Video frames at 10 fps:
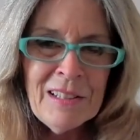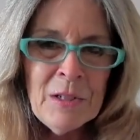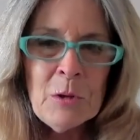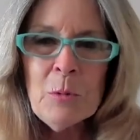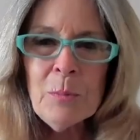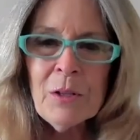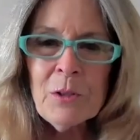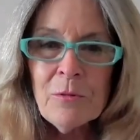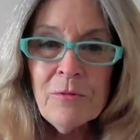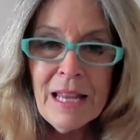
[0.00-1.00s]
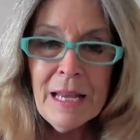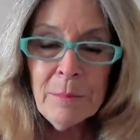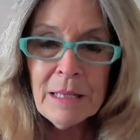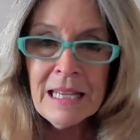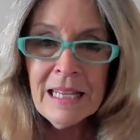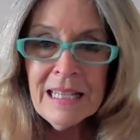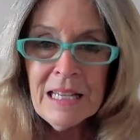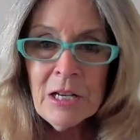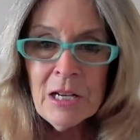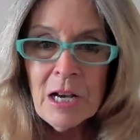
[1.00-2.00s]
You know, you built a family,
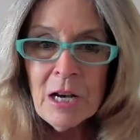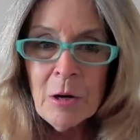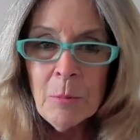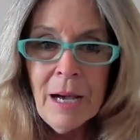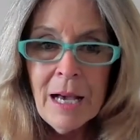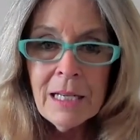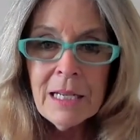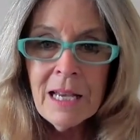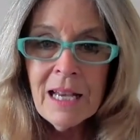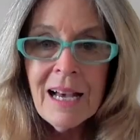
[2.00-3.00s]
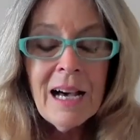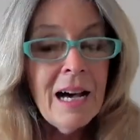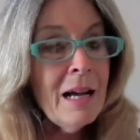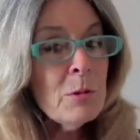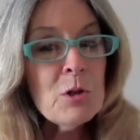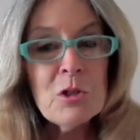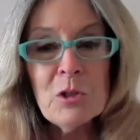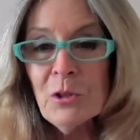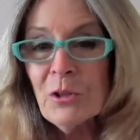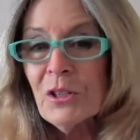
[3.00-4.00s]
but I'm
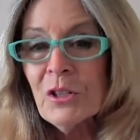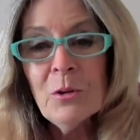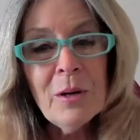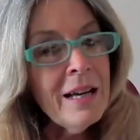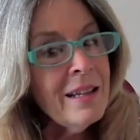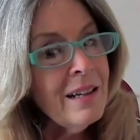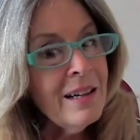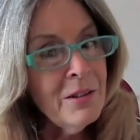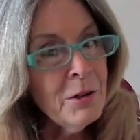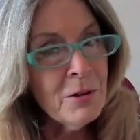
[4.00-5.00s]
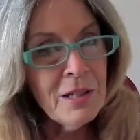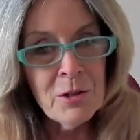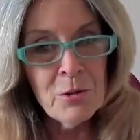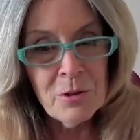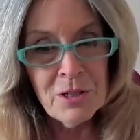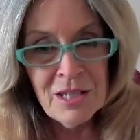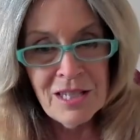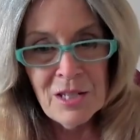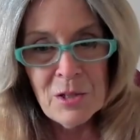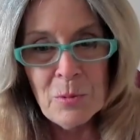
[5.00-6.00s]
sure you had other
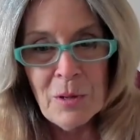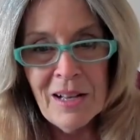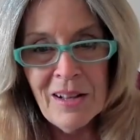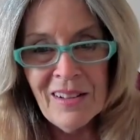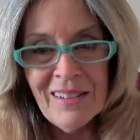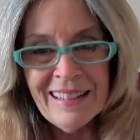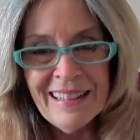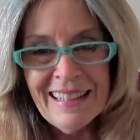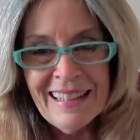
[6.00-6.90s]
interests as well.